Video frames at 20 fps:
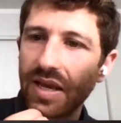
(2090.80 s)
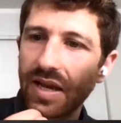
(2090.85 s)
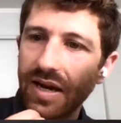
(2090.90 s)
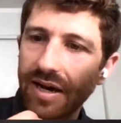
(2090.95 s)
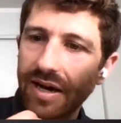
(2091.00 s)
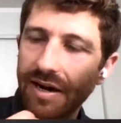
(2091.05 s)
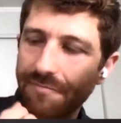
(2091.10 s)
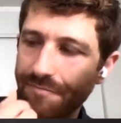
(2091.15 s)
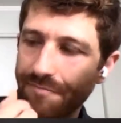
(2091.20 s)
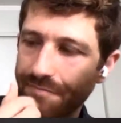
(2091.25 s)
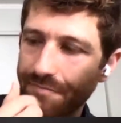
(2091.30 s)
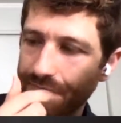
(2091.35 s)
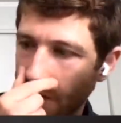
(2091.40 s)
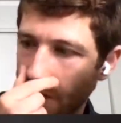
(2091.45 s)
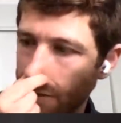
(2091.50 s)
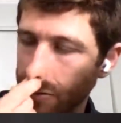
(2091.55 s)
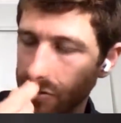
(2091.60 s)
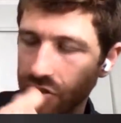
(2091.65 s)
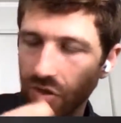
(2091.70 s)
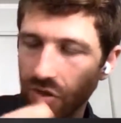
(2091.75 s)
Um,
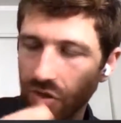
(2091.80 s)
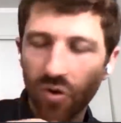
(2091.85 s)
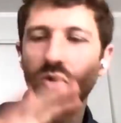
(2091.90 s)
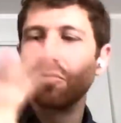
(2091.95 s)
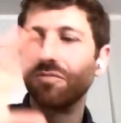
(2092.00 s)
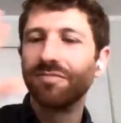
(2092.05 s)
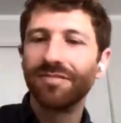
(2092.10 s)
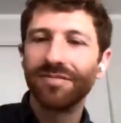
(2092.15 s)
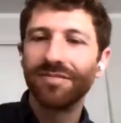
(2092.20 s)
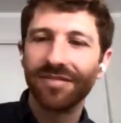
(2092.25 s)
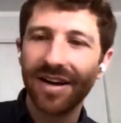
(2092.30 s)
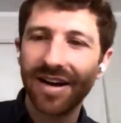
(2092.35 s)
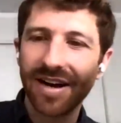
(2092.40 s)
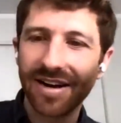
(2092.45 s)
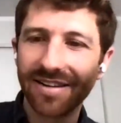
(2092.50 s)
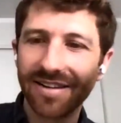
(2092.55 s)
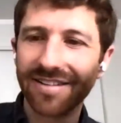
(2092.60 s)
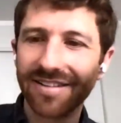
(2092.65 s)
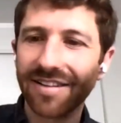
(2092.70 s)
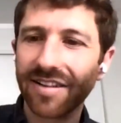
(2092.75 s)
there's a whole
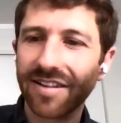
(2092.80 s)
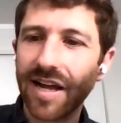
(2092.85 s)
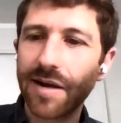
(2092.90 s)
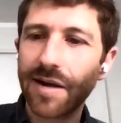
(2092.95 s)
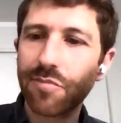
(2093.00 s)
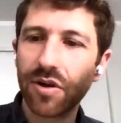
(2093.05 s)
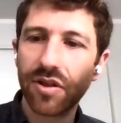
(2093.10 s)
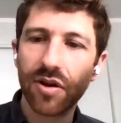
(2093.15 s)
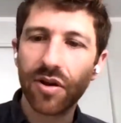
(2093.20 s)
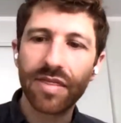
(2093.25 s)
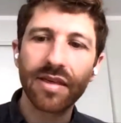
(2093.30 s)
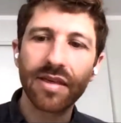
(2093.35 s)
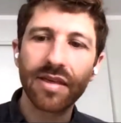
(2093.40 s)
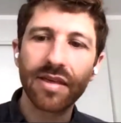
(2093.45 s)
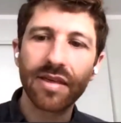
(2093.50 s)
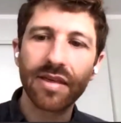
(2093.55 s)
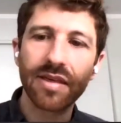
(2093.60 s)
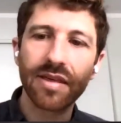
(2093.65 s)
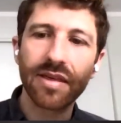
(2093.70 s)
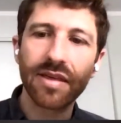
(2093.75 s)
uh, library there. I think
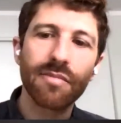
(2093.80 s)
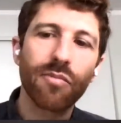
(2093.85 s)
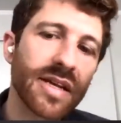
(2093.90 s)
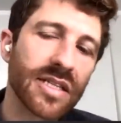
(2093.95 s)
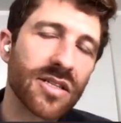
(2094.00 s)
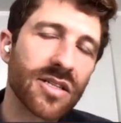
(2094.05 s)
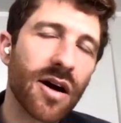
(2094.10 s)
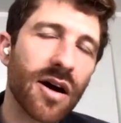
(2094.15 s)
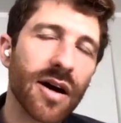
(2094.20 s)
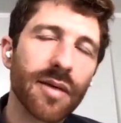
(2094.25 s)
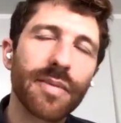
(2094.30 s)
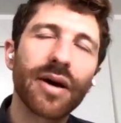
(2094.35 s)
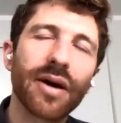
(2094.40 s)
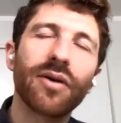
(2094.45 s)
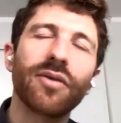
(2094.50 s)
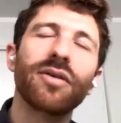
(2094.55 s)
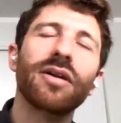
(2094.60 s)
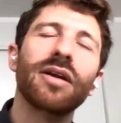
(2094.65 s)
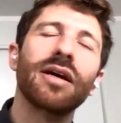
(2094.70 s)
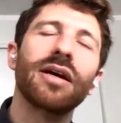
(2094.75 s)
the important thing to
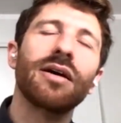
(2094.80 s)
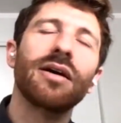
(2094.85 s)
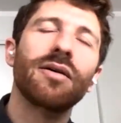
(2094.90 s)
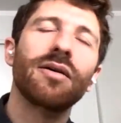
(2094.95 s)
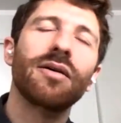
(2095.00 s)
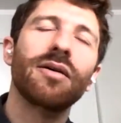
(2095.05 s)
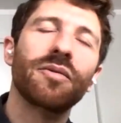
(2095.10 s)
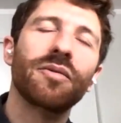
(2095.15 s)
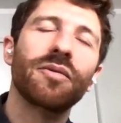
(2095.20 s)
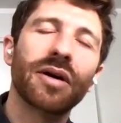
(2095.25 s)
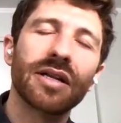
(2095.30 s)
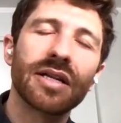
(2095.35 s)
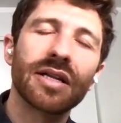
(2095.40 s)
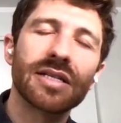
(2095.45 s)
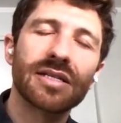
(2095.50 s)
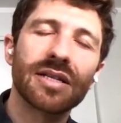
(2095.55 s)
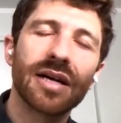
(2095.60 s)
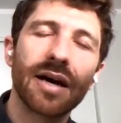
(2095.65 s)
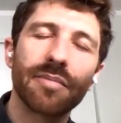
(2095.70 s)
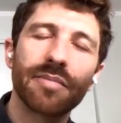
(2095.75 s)
talk about uh, with regard
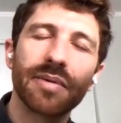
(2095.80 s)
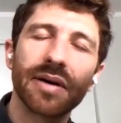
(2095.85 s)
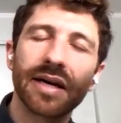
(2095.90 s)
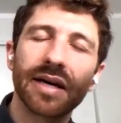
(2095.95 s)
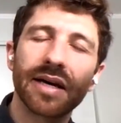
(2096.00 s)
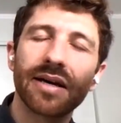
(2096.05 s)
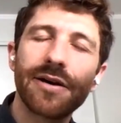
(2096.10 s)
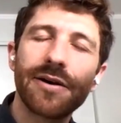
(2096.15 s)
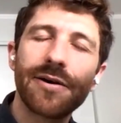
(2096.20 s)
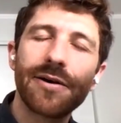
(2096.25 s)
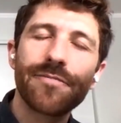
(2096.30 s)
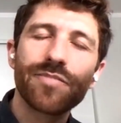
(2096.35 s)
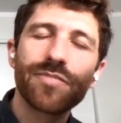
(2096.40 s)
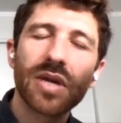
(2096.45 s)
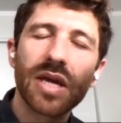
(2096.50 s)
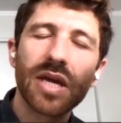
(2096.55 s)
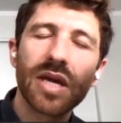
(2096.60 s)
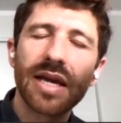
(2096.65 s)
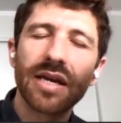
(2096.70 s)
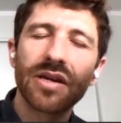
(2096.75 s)
to this topic
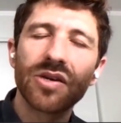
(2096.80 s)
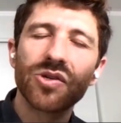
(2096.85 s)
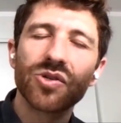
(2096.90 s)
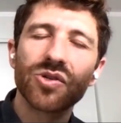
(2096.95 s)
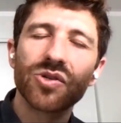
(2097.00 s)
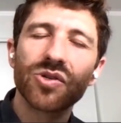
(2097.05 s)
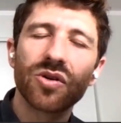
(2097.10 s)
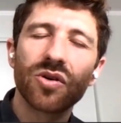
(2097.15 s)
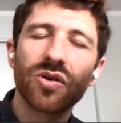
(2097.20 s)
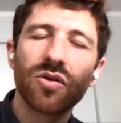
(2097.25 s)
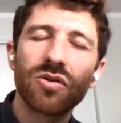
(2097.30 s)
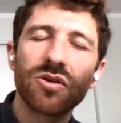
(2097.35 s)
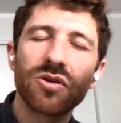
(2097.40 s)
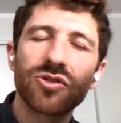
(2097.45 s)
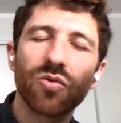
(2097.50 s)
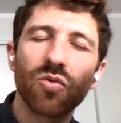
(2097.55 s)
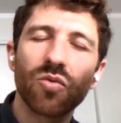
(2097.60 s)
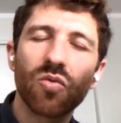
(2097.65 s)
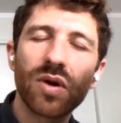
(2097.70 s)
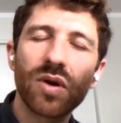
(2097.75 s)
is
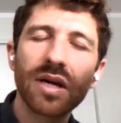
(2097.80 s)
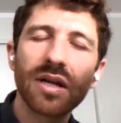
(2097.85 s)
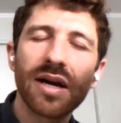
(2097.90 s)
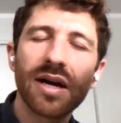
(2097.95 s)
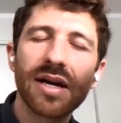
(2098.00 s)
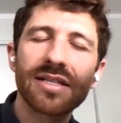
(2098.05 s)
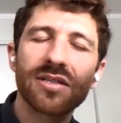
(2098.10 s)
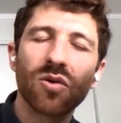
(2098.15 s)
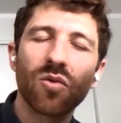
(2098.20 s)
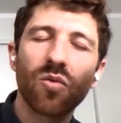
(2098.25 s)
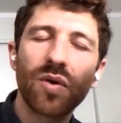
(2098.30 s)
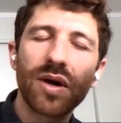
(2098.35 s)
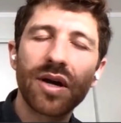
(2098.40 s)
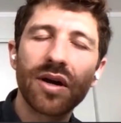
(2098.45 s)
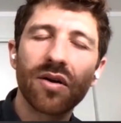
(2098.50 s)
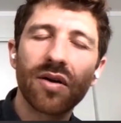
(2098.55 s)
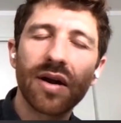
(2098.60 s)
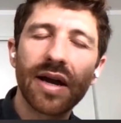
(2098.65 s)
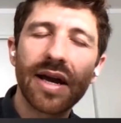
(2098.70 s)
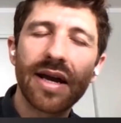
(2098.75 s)
to realize that we
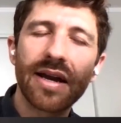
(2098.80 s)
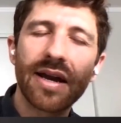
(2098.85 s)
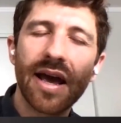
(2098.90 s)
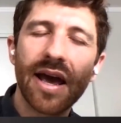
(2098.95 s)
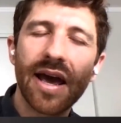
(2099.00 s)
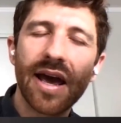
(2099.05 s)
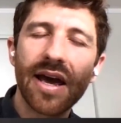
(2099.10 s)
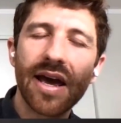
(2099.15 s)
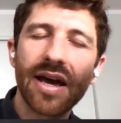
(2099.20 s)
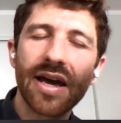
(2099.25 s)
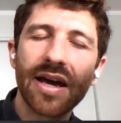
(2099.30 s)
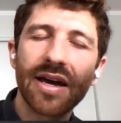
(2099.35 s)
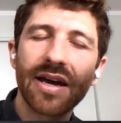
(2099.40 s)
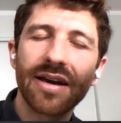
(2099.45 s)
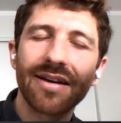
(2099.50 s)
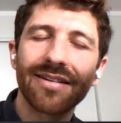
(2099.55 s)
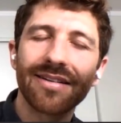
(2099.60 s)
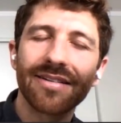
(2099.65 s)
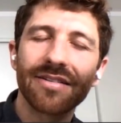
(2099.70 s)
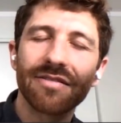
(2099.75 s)
are in
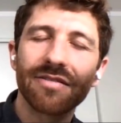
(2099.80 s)
a,